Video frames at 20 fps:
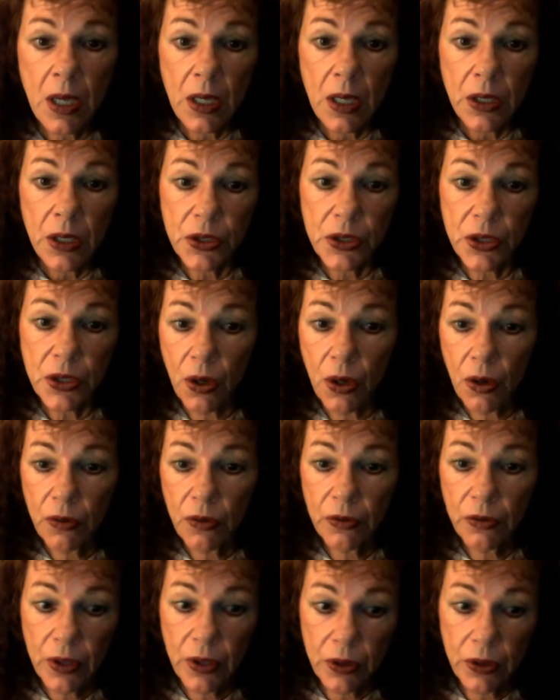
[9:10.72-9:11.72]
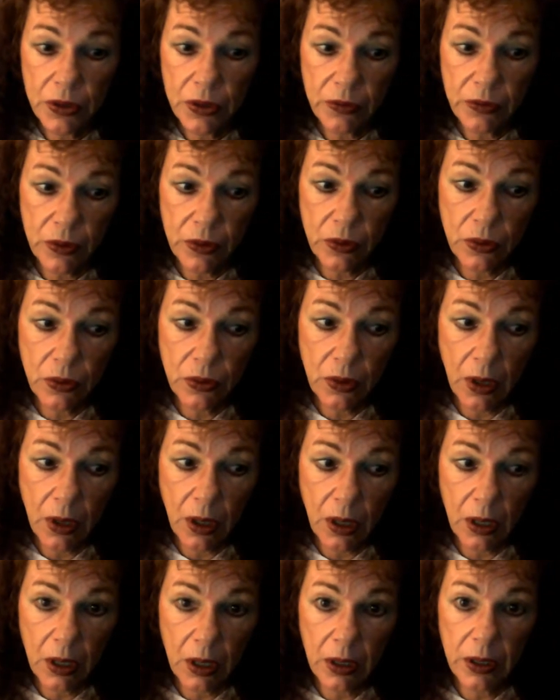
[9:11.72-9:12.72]
So for those of you who
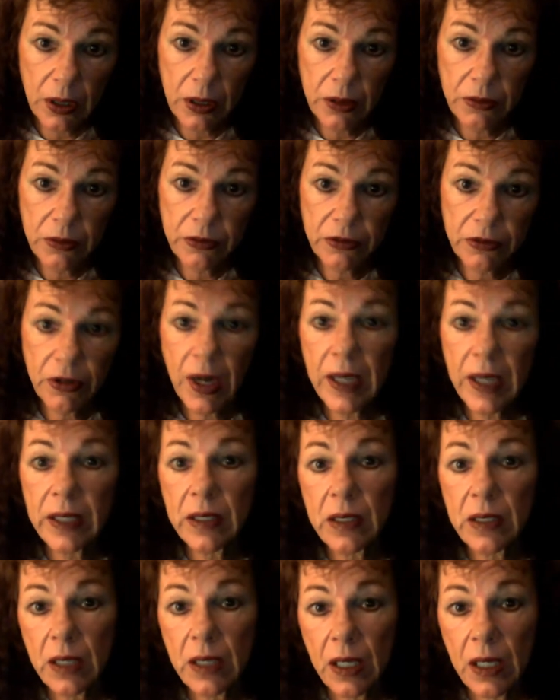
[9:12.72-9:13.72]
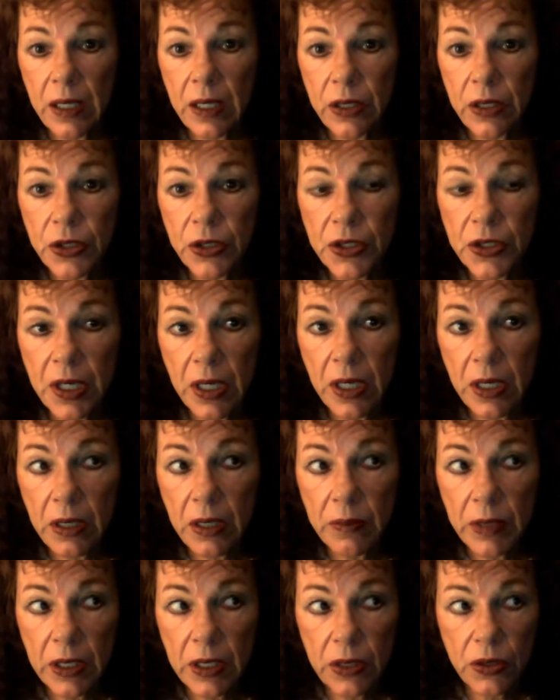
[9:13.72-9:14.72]
are frightened, I
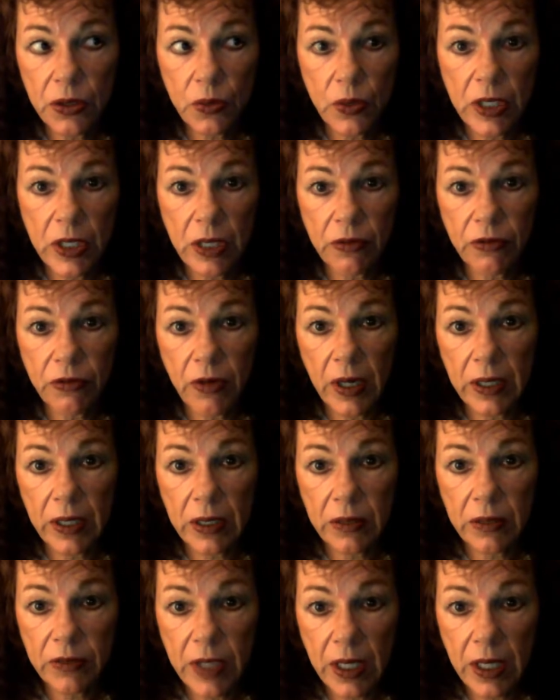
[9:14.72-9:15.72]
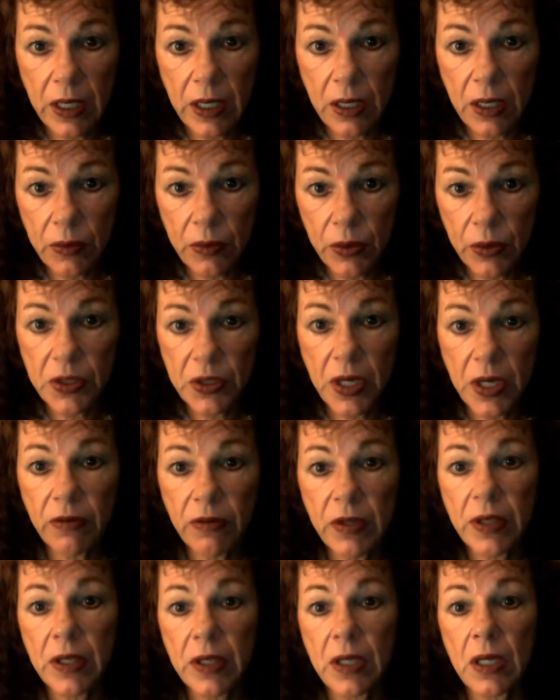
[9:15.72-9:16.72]
understand, because we get frightened of taking almost
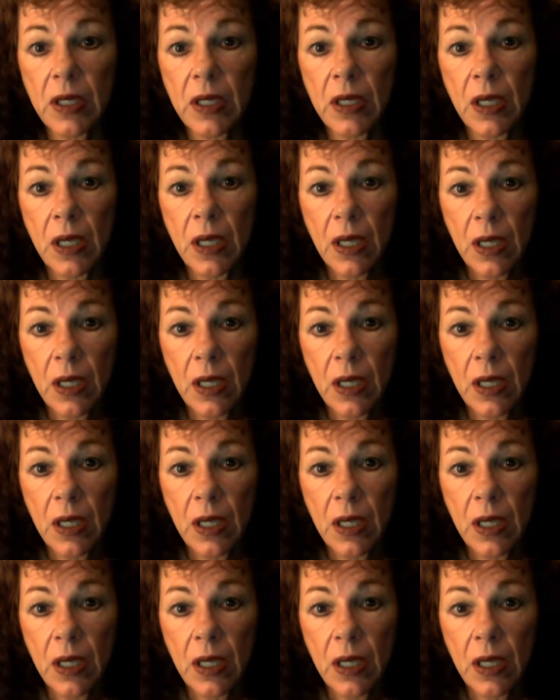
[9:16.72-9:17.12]
everything.